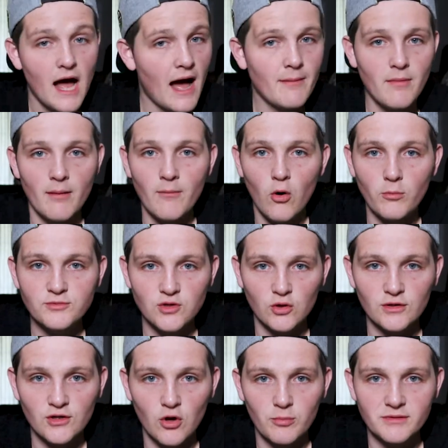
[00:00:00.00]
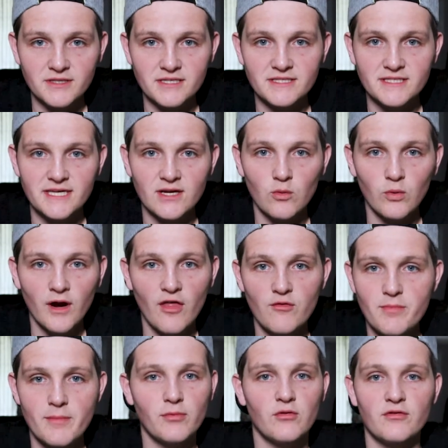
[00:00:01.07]
I'm totally open to seeing what other
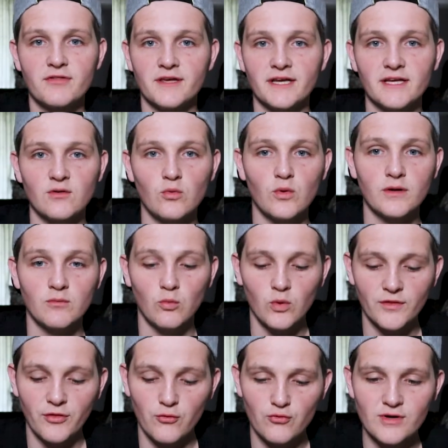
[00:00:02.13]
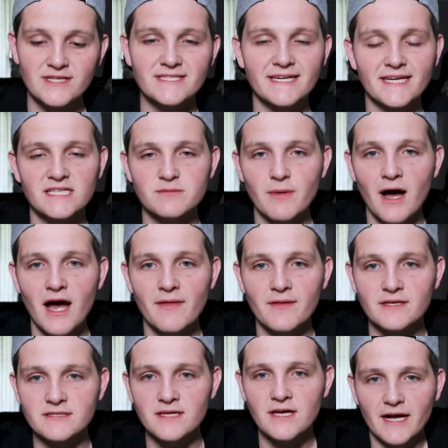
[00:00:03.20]
people are thinking, what the reasoning is behind this.